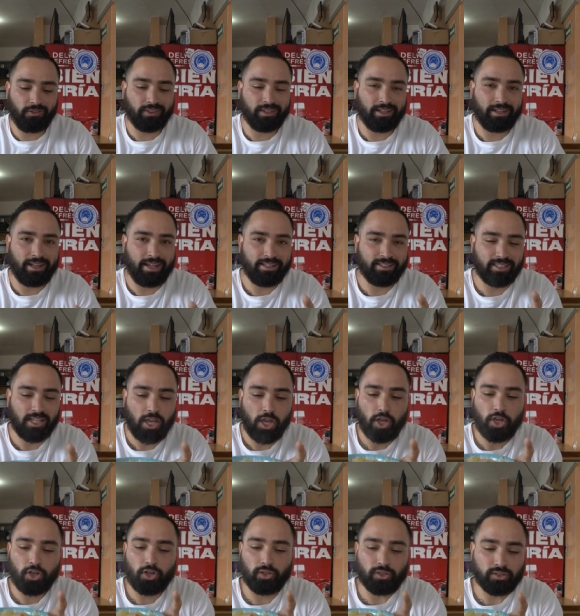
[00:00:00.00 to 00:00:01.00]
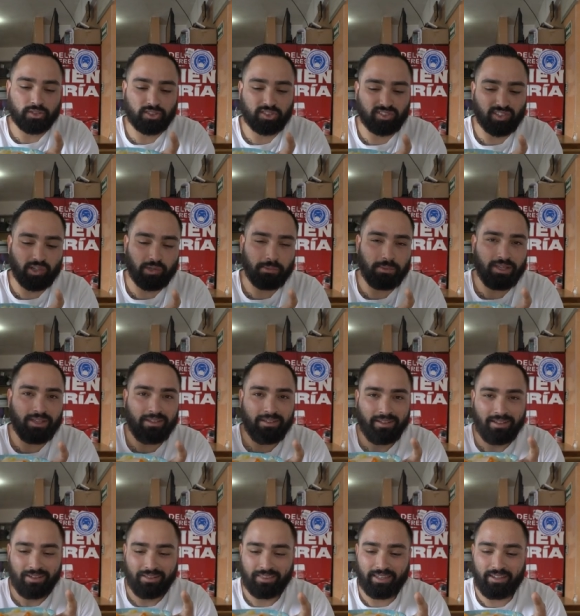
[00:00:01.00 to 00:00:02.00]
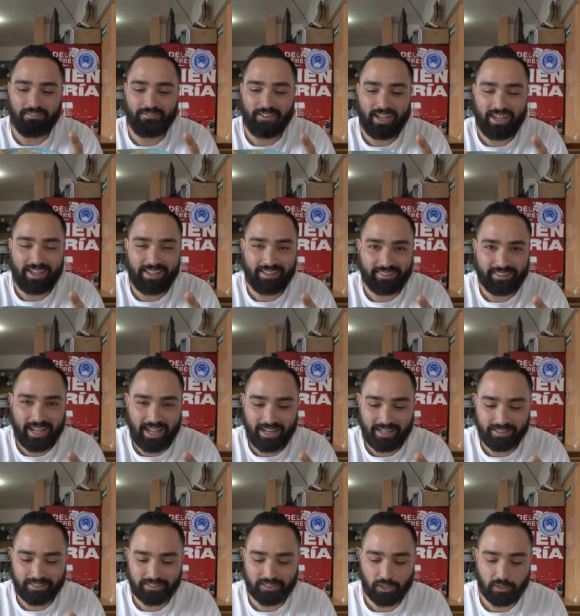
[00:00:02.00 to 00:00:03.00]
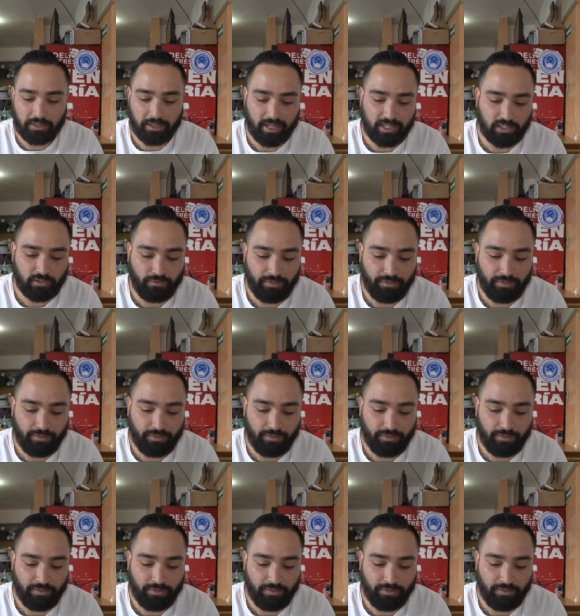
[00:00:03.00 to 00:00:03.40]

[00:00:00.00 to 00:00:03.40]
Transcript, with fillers: with a nice consome de vegetales, so a nice